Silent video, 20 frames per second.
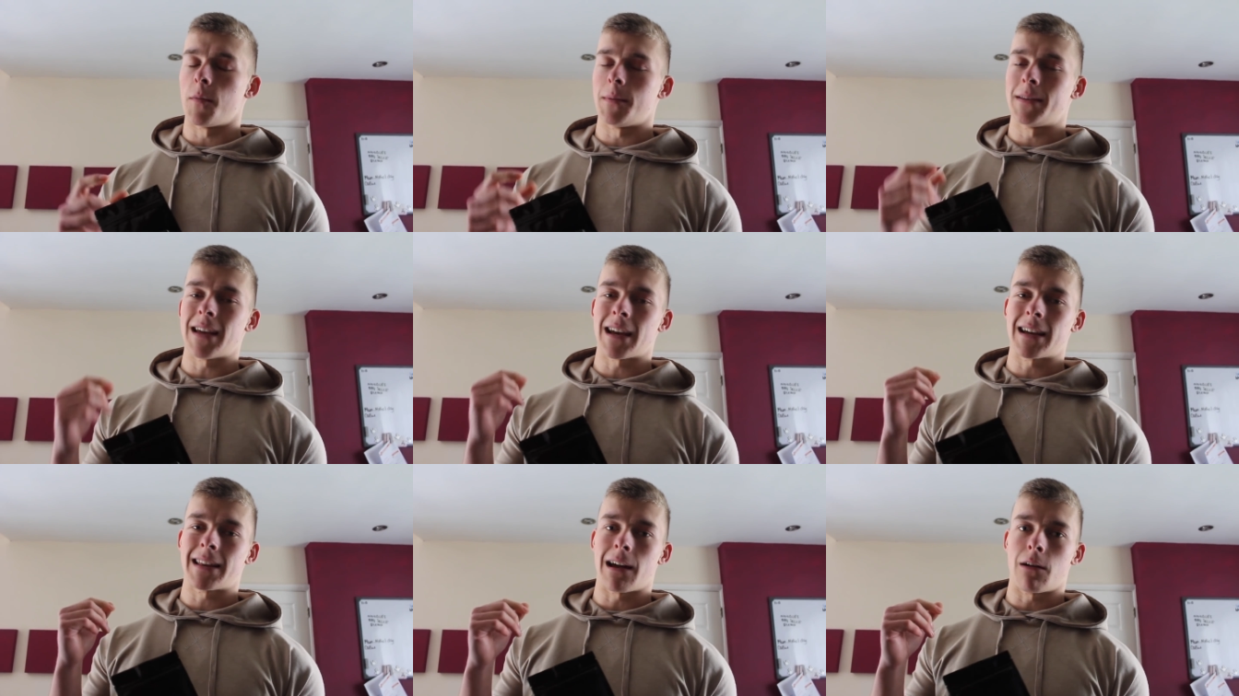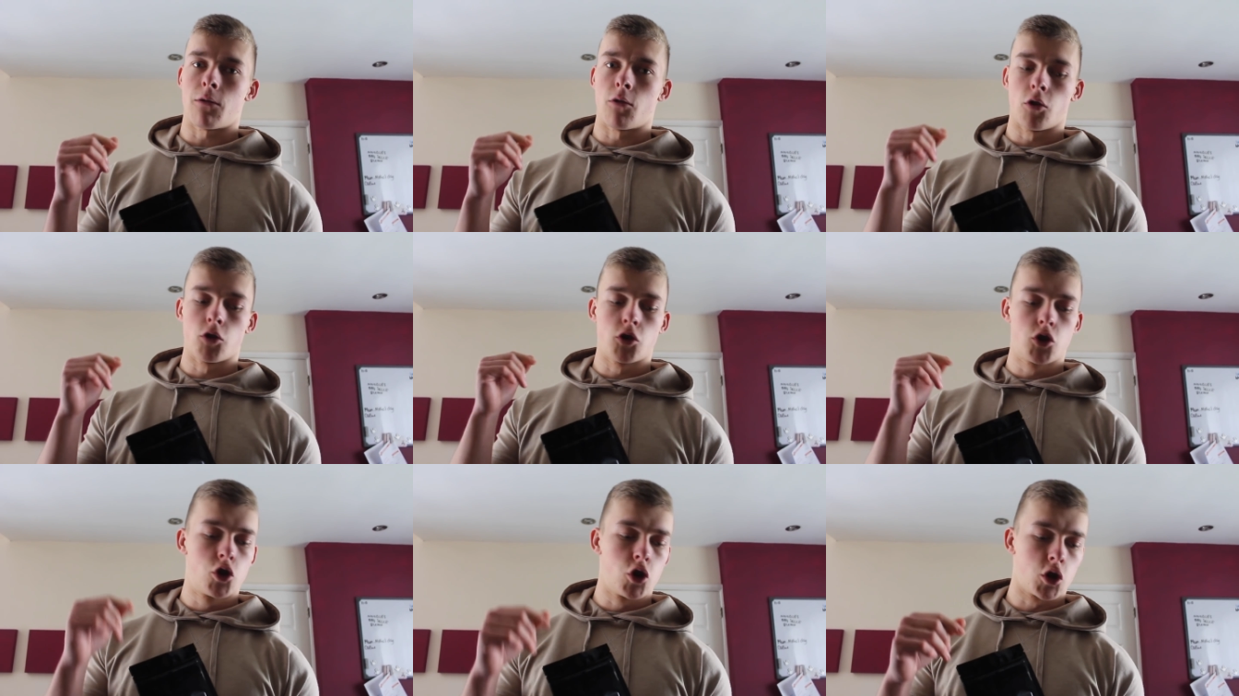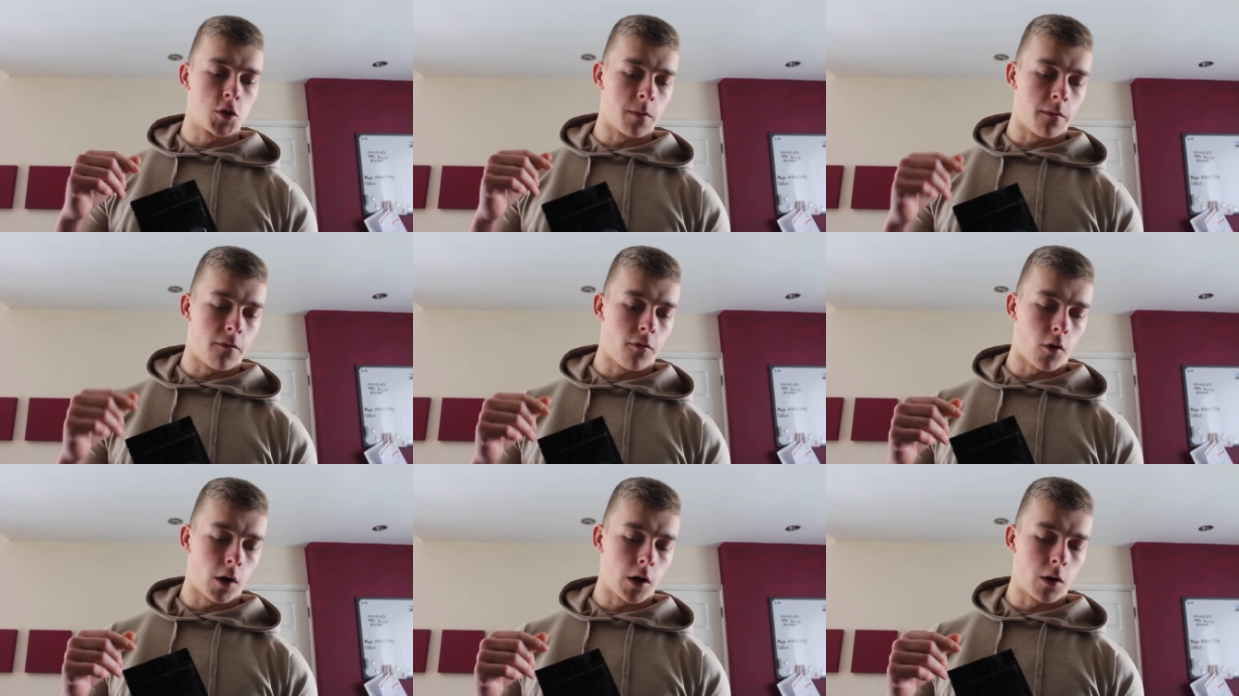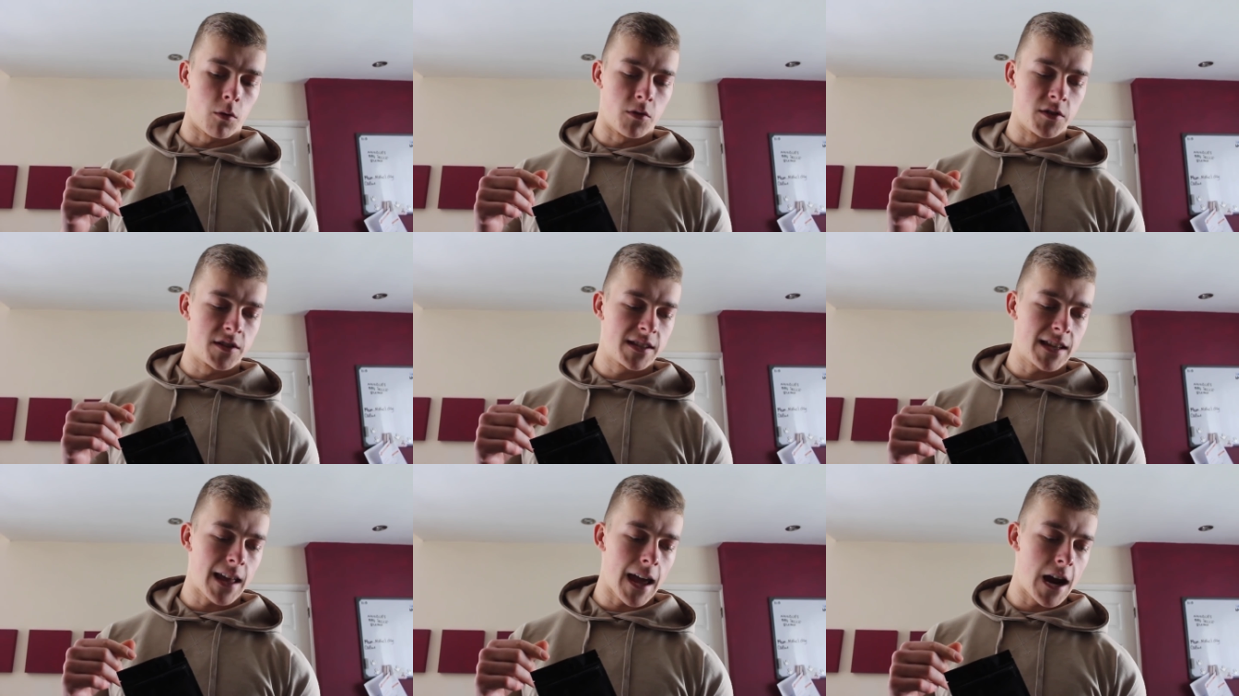I'll be taking that one on just before I go
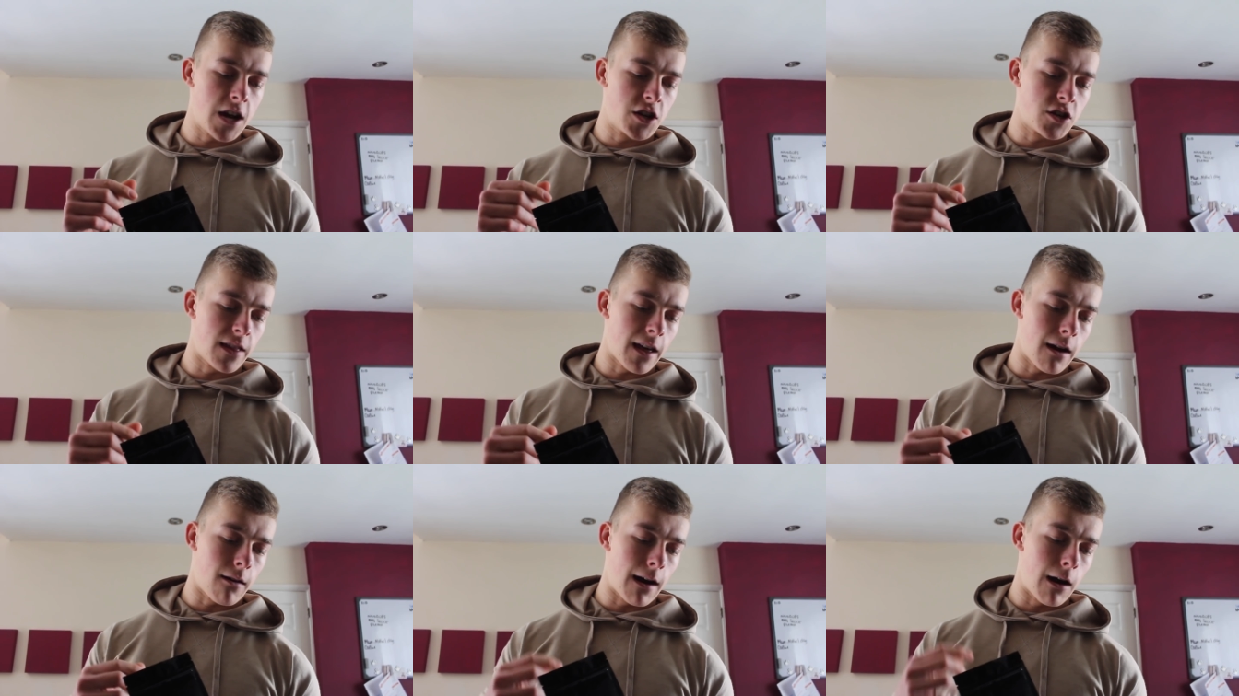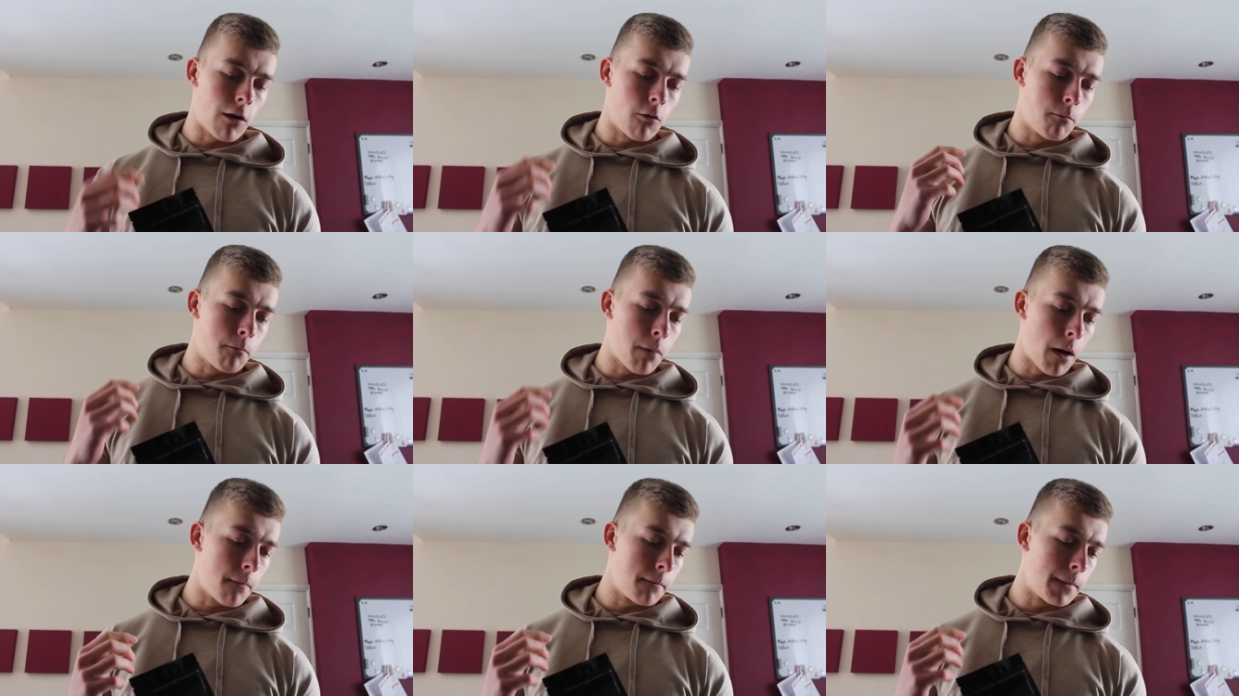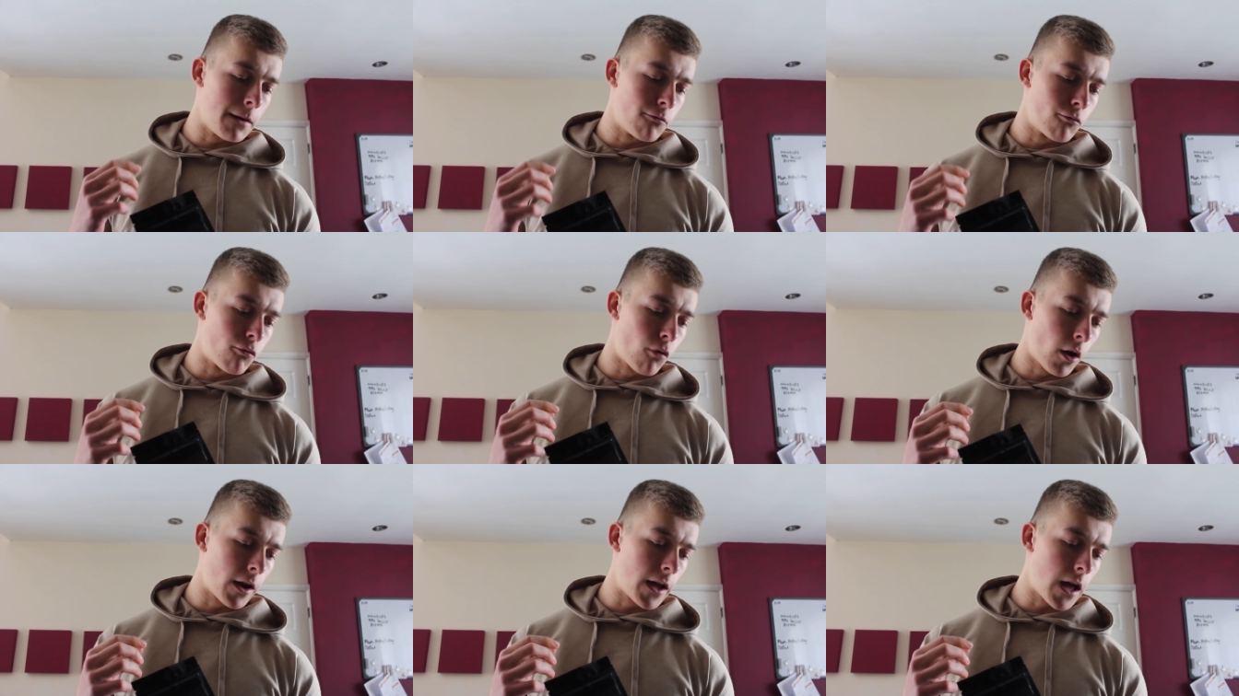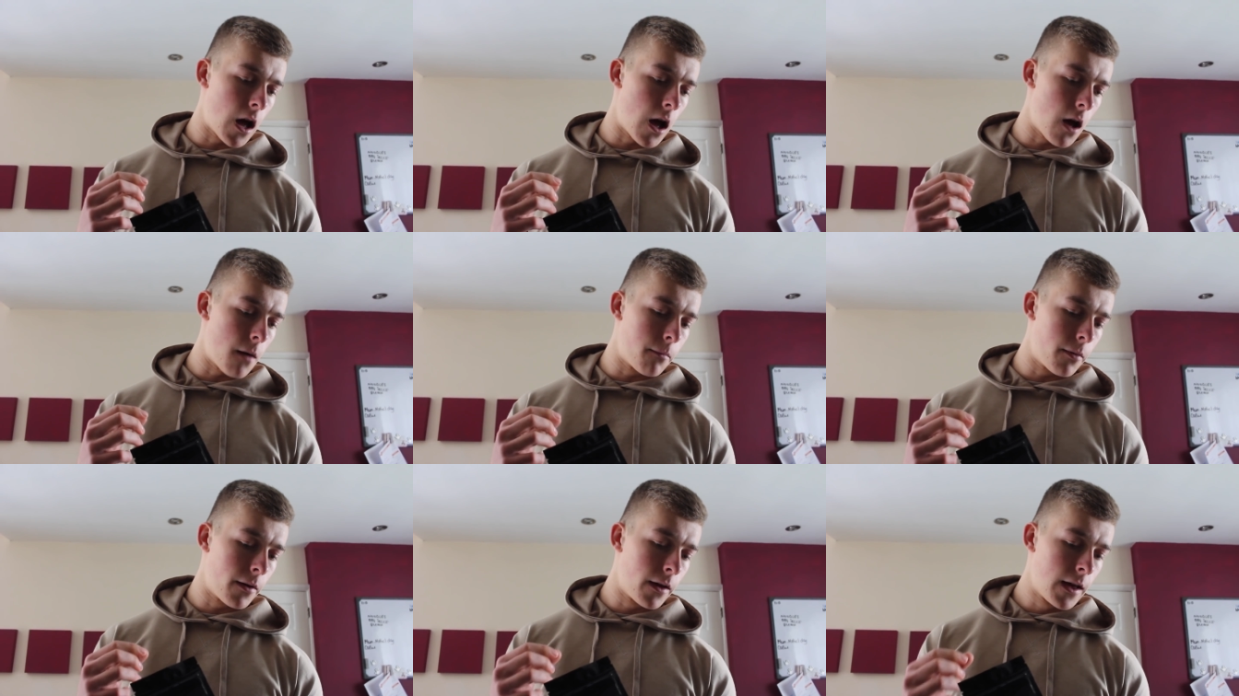on stage and that will help pump me right
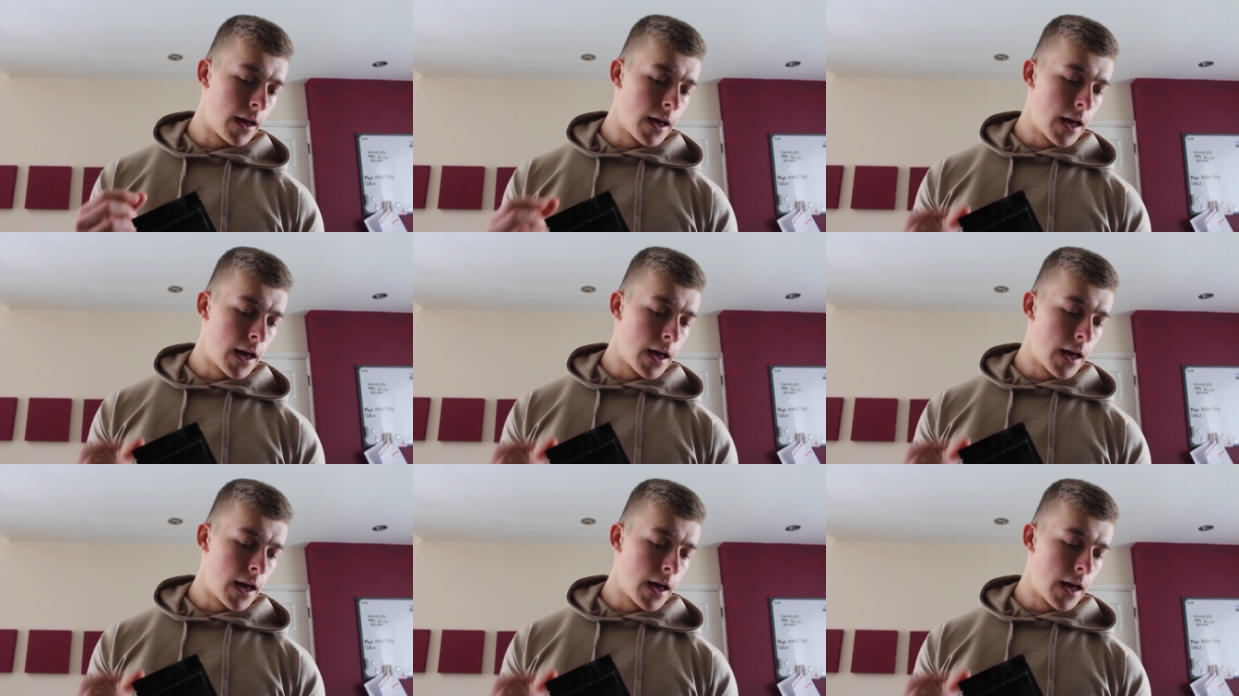up